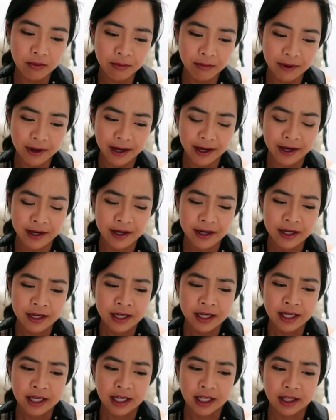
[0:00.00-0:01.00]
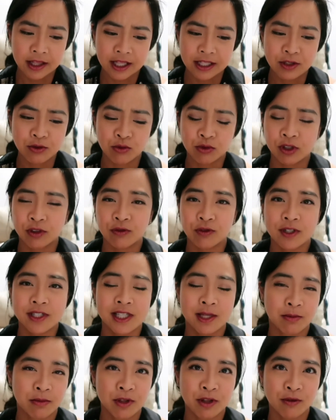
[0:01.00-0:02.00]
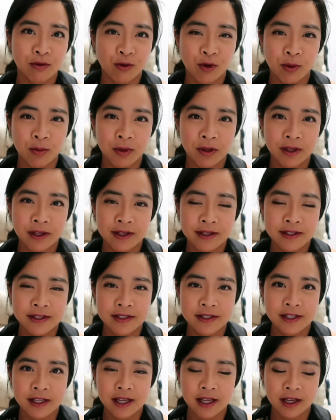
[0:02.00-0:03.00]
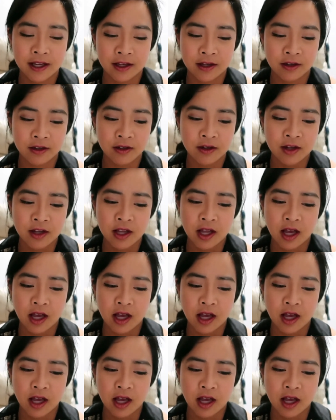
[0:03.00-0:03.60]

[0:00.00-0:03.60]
But that's only for some of the formulas, and